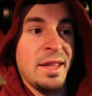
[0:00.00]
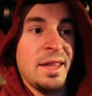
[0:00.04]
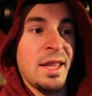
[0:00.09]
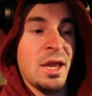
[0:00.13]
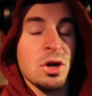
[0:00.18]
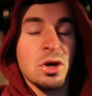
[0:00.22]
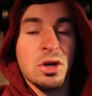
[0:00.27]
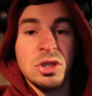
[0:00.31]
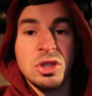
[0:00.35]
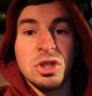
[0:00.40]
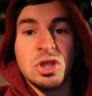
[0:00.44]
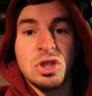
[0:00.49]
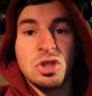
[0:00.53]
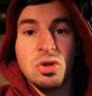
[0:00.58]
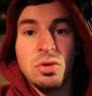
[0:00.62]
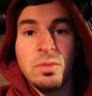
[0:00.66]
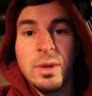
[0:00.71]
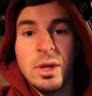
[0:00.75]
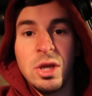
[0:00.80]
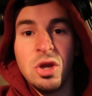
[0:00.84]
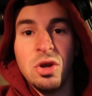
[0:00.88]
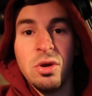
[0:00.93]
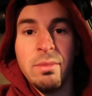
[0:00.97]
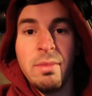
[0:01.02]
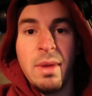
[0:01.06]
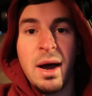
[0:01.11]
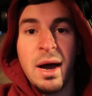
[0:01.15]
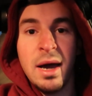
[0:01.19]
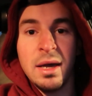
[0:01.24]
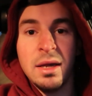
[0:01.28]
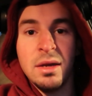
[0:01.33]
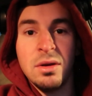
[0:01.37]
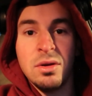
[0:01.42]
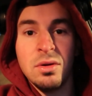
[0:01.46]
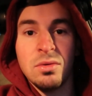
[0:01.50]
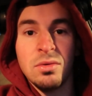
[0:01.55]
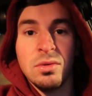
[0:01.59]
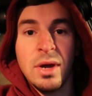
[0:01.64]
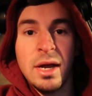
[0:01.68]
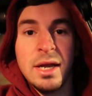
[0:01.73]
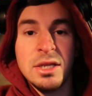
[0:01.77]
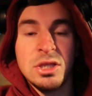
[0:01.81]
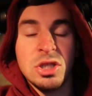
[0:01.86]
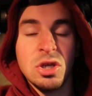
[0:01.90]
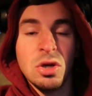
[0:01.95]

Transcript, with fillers: and that are consuming your mind, right?